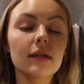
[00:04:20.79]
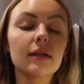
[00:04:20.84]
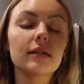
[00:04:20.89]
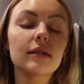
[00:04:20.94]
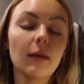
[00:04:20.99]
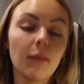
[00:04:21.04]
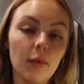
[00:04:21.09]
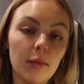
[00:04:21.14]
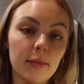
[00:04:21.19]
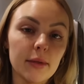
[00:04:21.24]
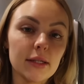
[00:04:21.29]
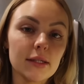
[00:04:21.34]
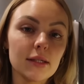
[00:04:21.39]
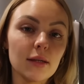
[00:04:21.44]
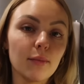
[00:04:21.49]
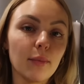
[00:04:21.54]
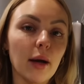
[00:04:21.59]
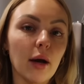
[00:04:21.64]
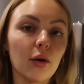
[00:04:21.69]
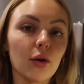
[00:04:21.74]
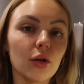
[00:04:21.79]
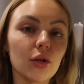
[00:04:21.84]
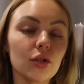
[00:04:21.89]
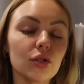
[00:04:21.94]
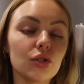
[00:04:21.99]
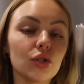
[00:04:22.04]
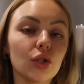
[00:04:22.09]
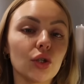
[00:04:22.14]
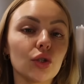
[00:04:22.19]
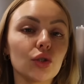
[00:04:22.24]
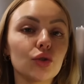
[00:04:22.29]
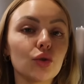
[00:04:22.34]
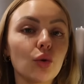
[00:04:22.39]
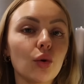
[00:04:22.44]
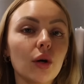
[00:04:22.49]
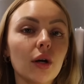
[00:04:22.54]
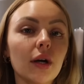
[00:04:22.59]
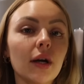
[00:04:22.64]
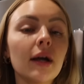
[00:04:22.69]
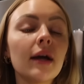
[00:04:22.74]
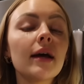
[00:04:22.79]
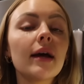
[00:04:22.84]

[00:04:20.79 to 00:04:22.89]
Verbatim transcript: supplements, and powders to your door